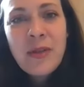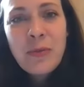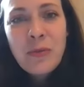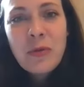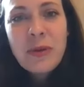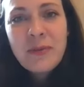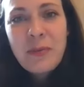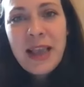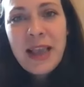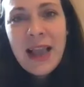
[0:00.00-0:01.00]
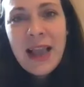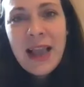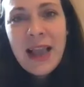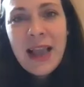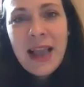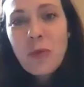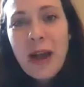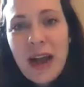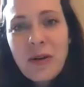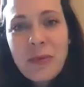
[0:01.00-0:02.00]
and the more we speak out, the more
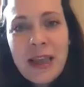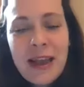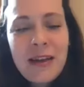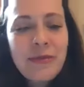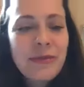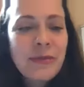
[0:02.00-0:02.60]
power we have.